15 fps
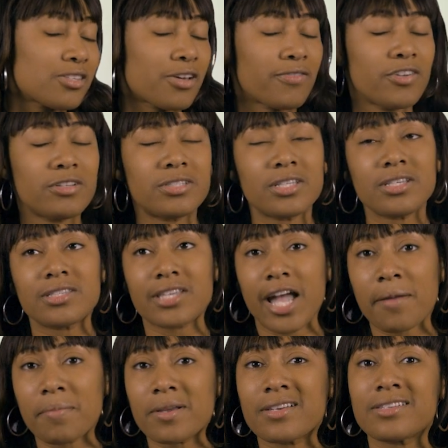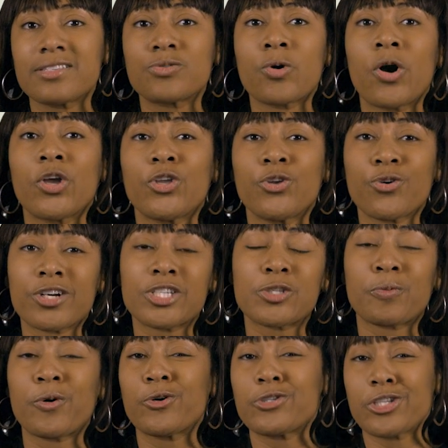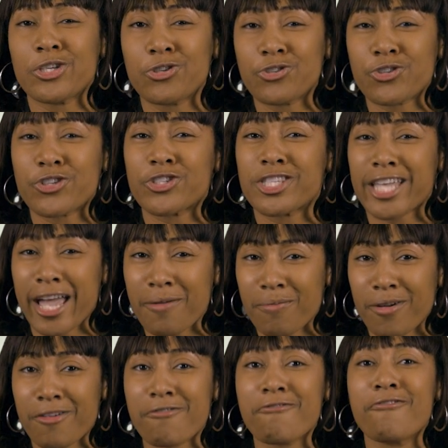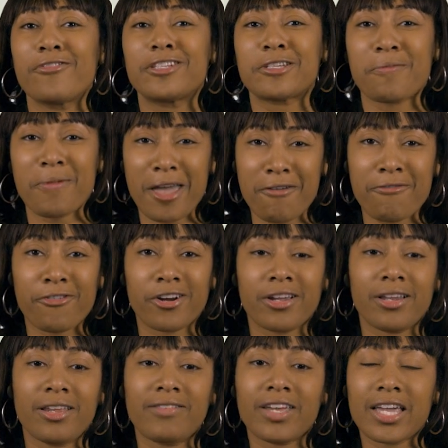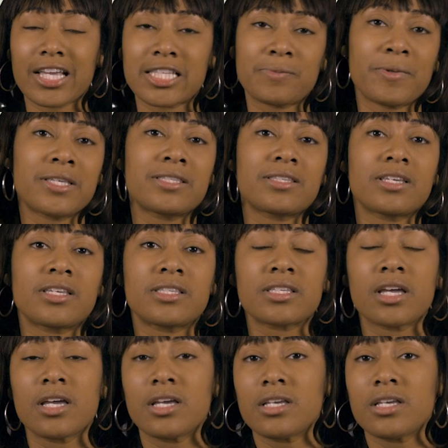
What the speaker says: So if you see stipends, you are supposed to use your stipend to pay for your living expenses,